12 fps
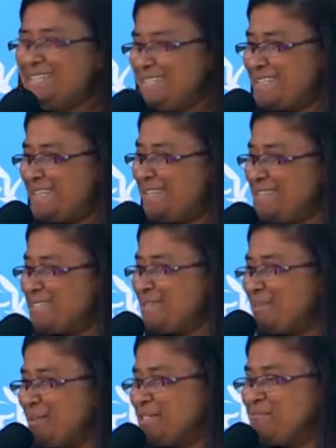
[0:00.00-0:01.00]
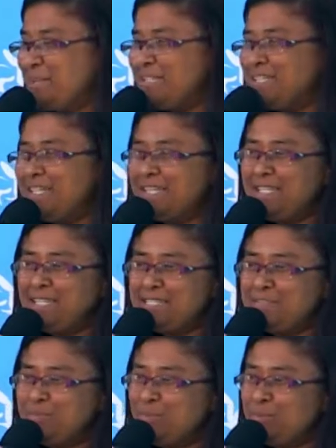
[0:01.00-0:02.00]
So thank you so much, Patrick. I think
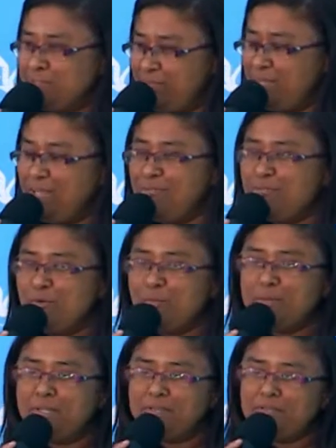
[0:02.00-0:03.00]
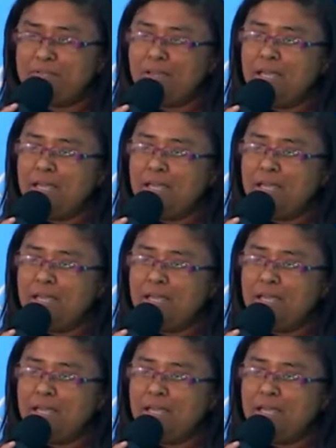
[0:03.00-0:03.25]
it was very informative.